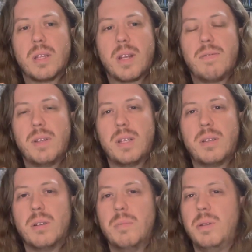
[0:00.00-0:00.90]
I feel like
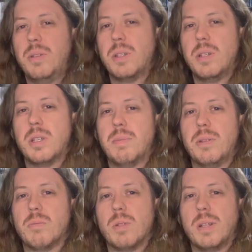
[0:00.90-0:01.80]
their musicianship
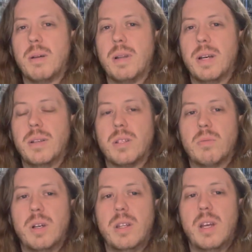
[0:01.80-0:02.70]
is really coming out in this
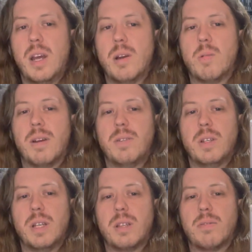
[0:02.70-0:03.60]
one, where I feel
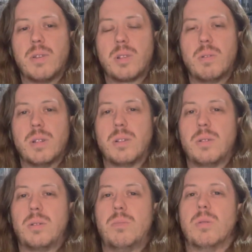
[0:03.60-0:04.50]
like the first one is a
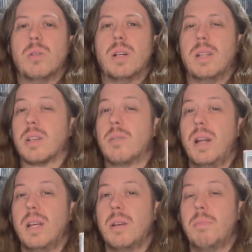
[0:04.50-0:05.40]
little more
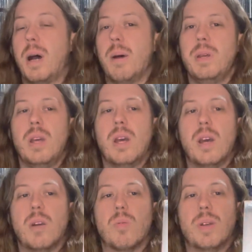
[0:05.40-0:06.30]
electronic, poppy,
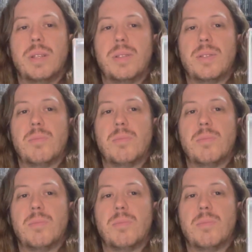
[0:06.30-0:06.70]
where this is